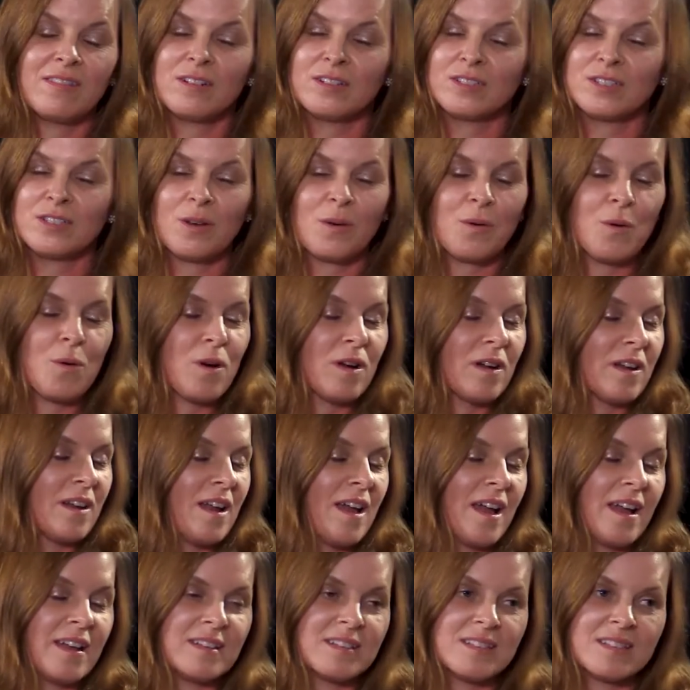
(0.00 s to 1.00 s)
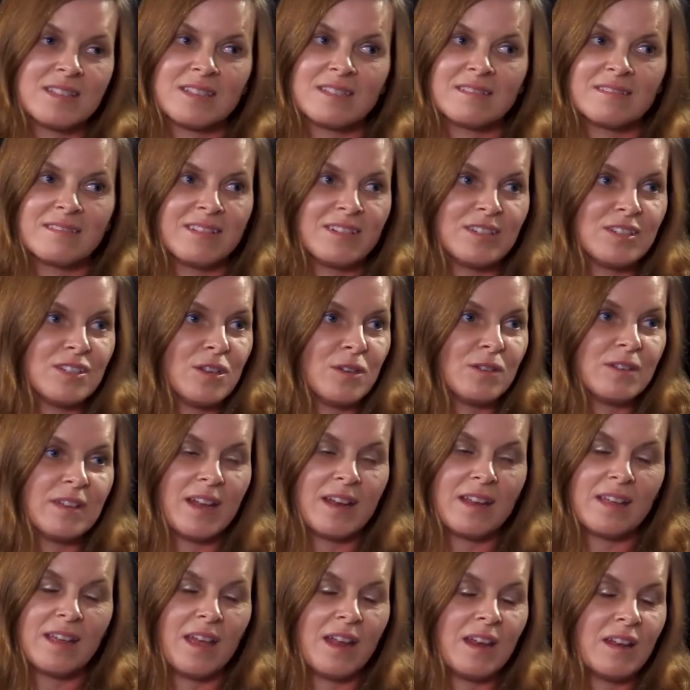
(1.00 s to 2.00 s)
they're so organized. They're so
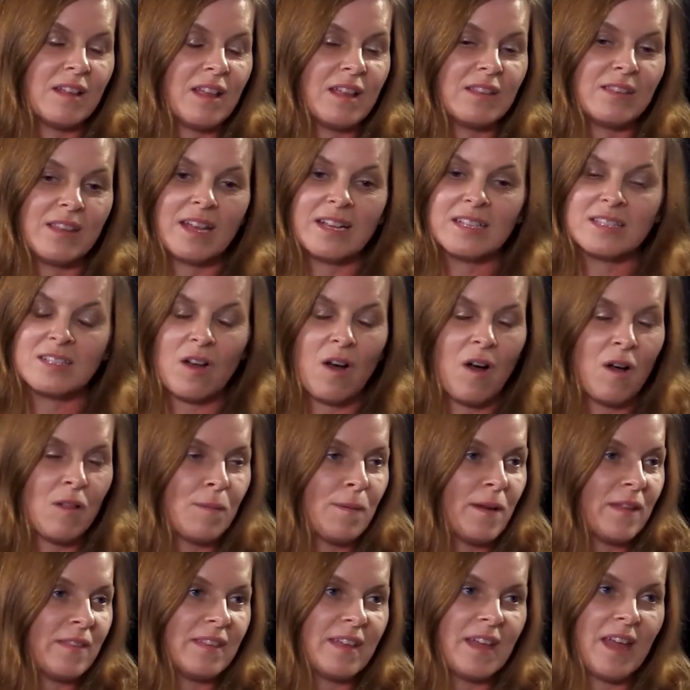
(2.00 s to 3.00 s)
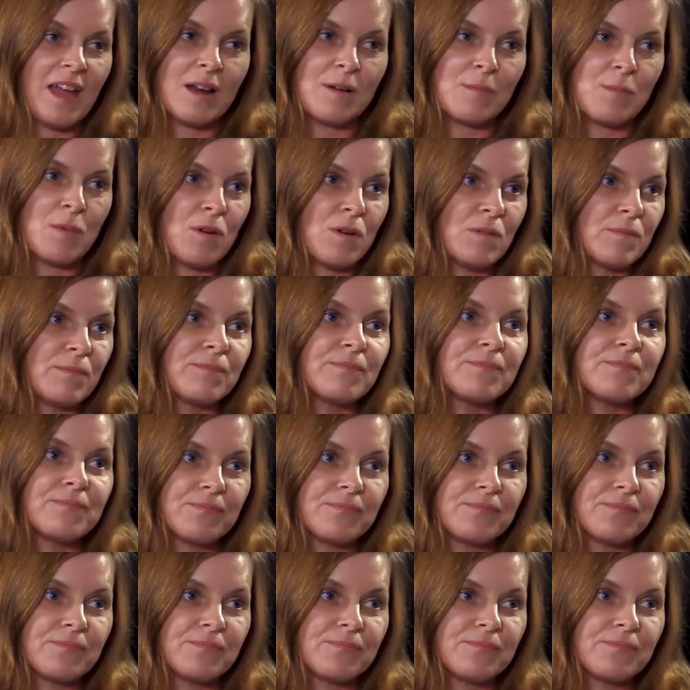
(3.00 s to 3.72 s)
dedicated. It's all about the animal.